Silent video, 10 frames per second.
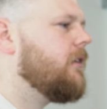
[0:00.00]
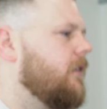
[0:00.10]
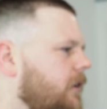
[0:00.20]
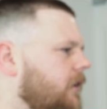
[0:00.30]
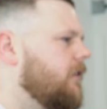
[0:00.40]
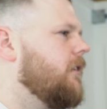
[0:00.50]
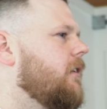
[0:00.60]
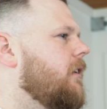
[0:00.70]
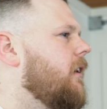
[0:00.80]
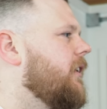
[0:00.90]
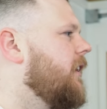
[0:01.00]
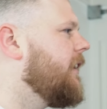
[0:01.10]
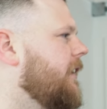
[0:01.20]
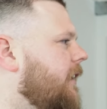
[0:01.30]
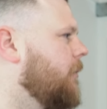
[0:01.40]
think it goes low, I think I
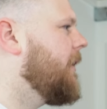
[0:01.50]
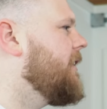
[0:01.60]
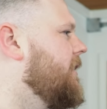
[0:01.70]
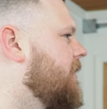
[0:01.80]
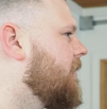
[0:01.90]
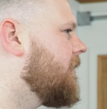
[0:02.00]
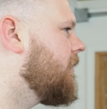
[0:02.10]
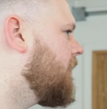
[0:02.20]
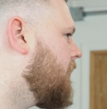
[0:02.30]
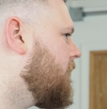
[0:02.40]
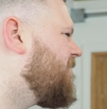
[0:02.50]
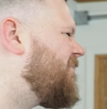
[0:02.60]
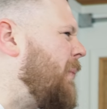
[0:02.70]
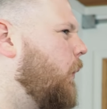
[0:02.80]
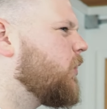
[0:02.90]
need yellow pages,
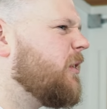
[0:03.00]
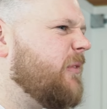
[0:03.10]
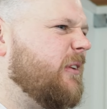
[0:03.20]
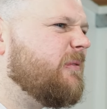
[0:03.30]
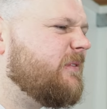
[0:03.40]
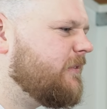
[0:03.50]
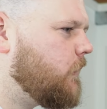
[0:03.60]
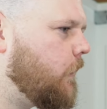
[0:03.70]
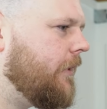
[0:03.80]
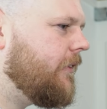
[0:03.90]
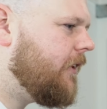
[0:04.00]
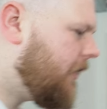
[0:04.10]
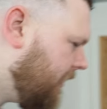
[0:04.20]
or something. No, I